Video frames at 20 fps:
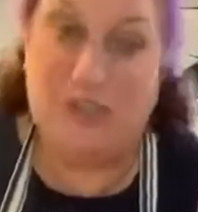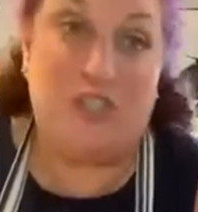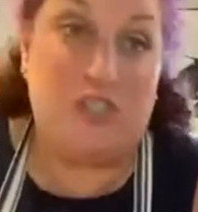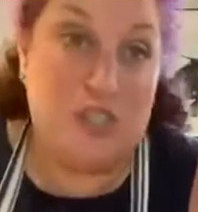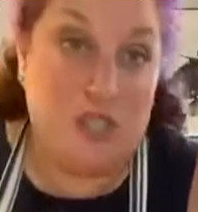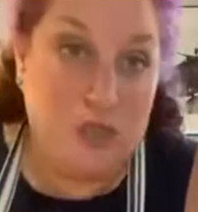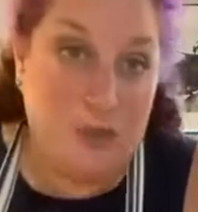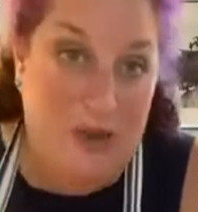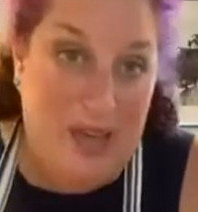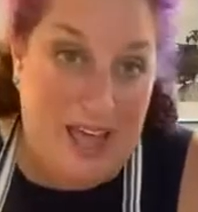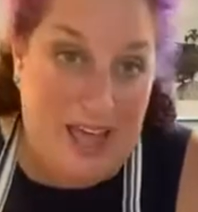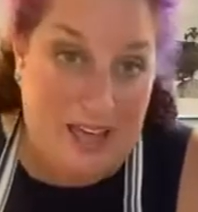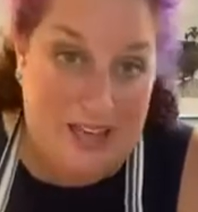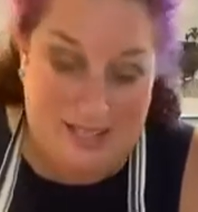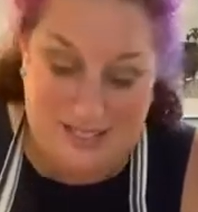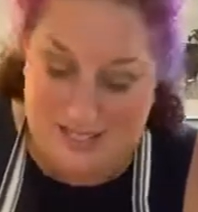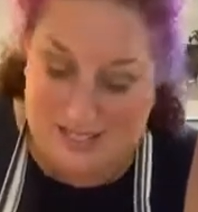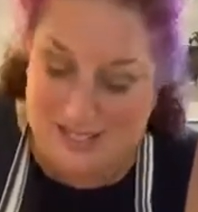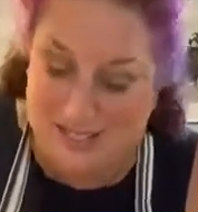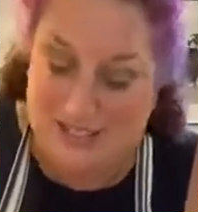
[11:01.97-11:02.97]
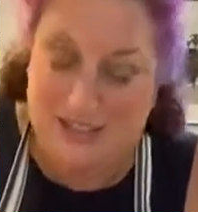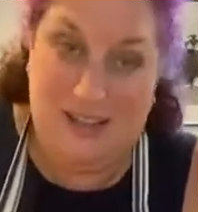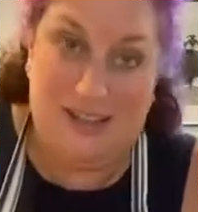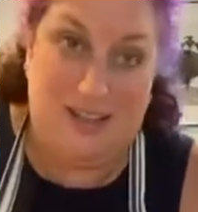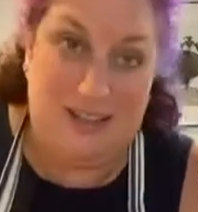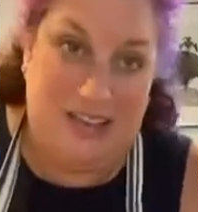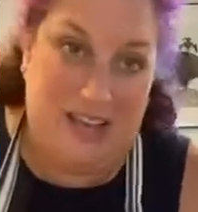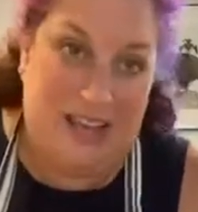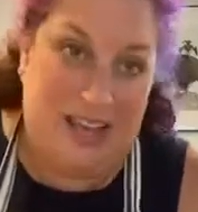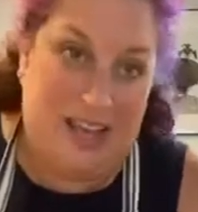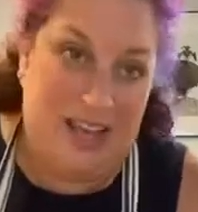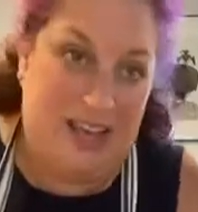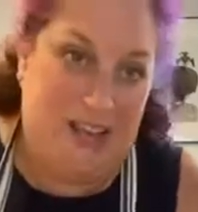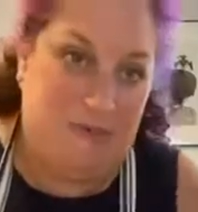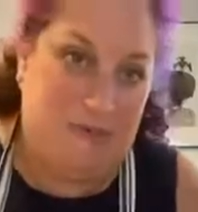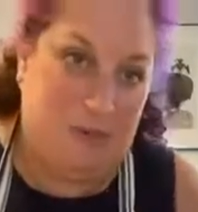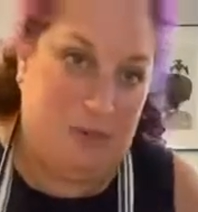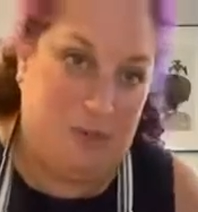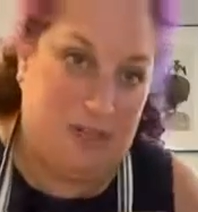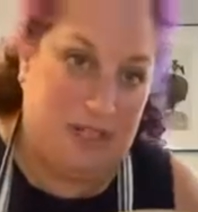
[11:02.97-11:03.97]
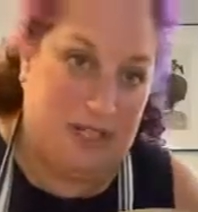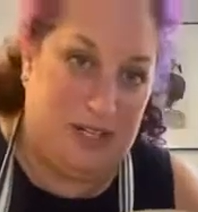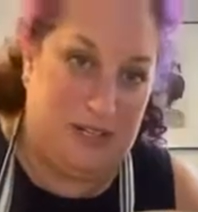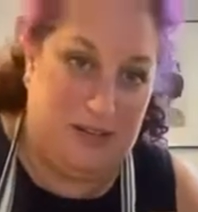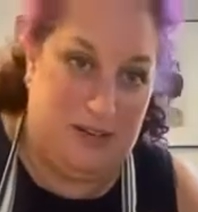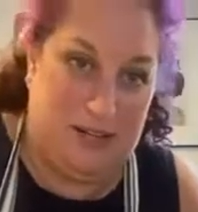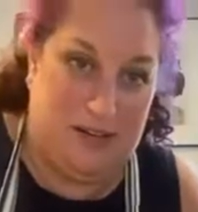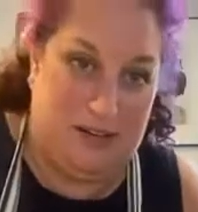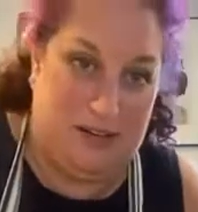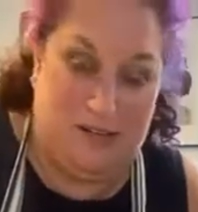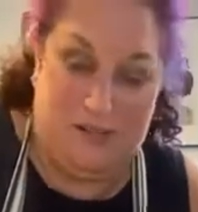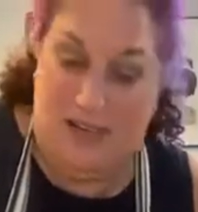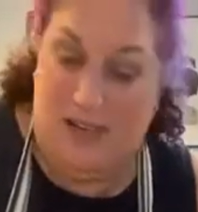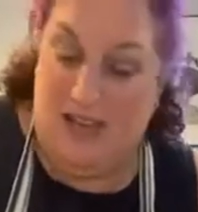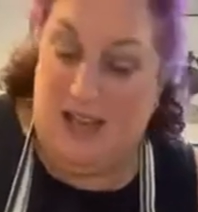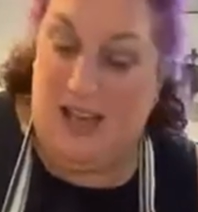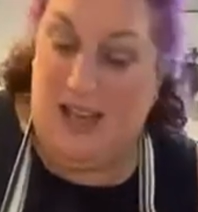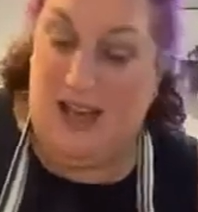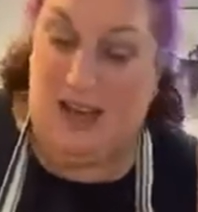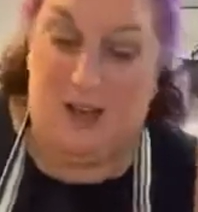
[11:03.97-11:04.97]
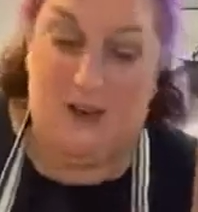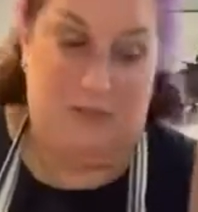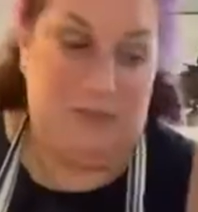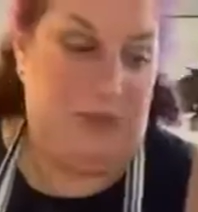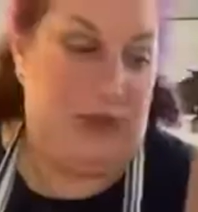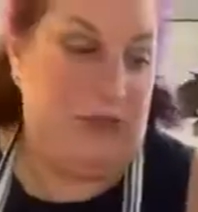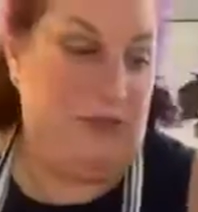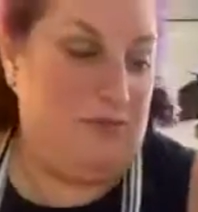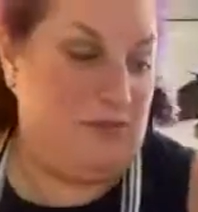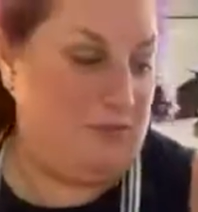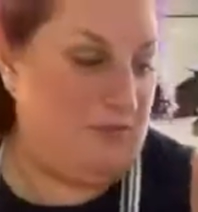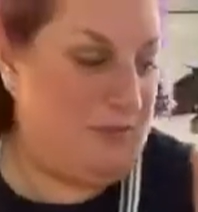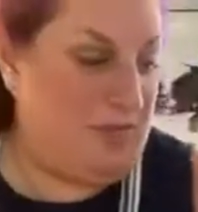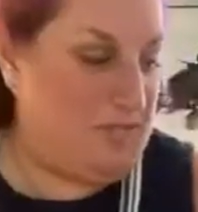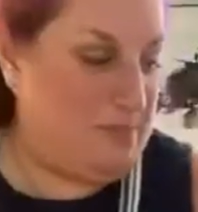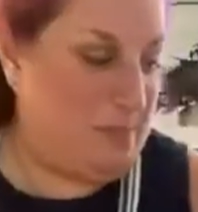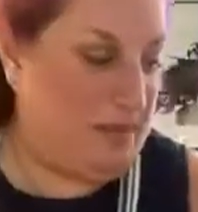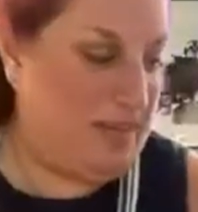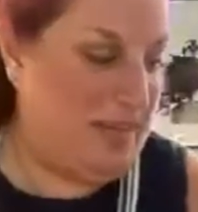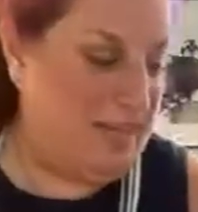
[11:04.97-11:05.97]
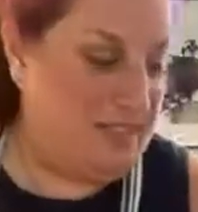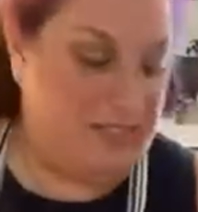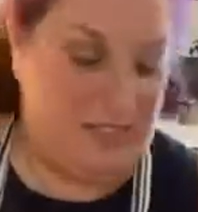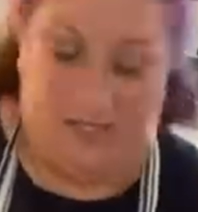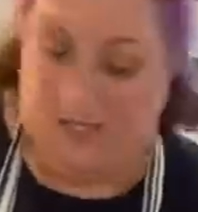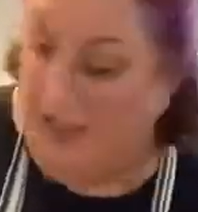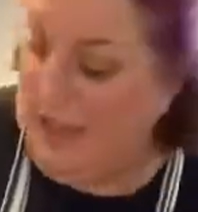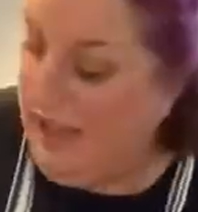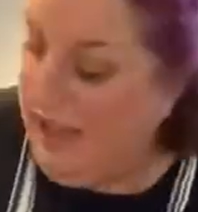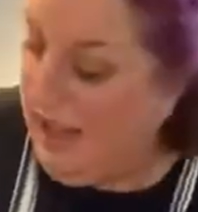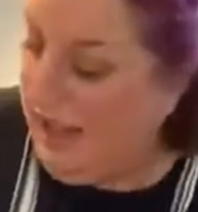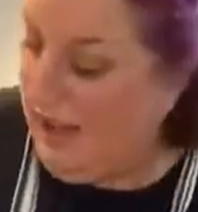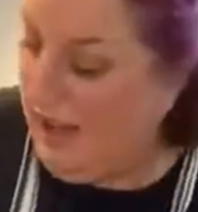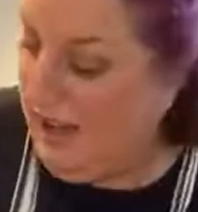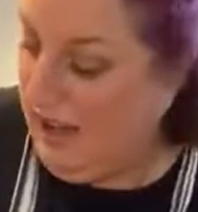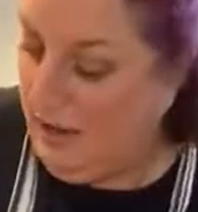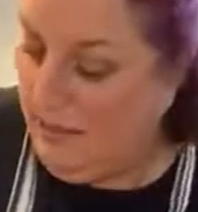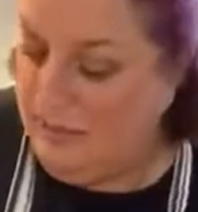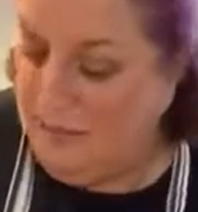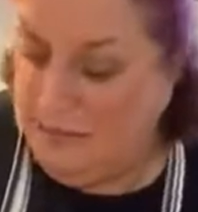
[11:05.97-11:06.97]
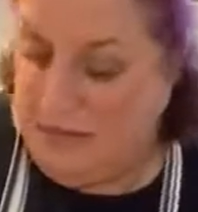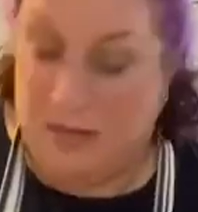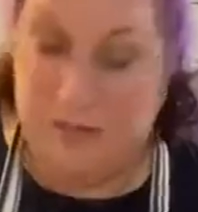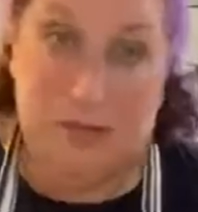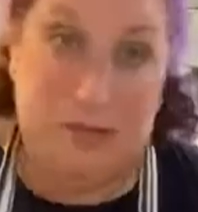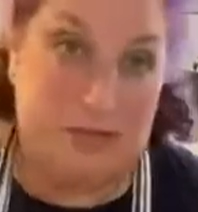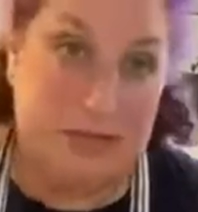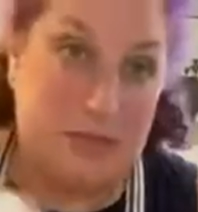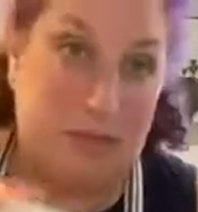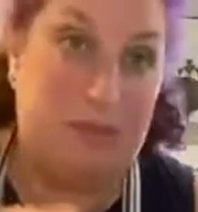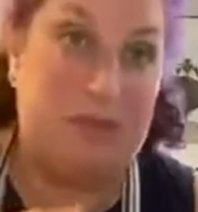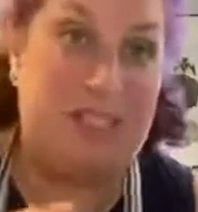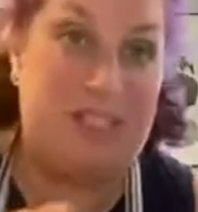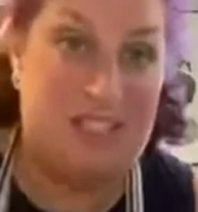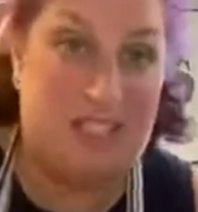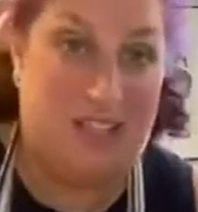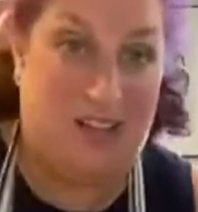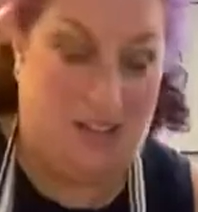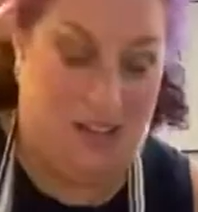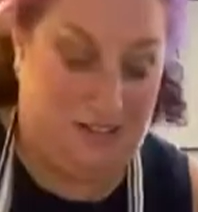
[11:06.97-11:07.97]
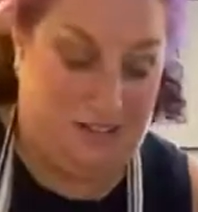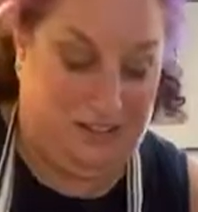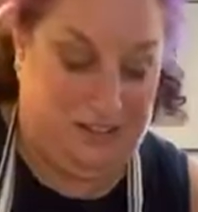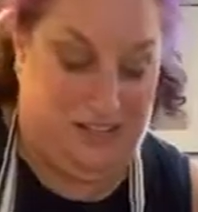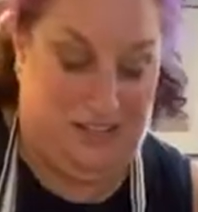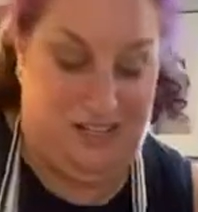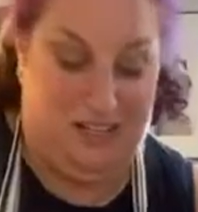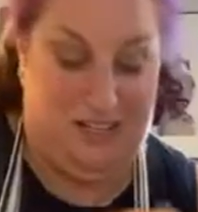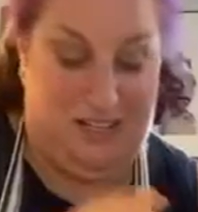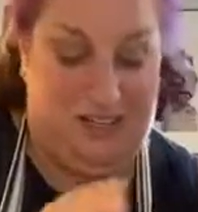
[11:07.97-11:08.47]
2 eggs that I have put in it here. Oh, that's my cocktail. I'm going to put a little bit of salt.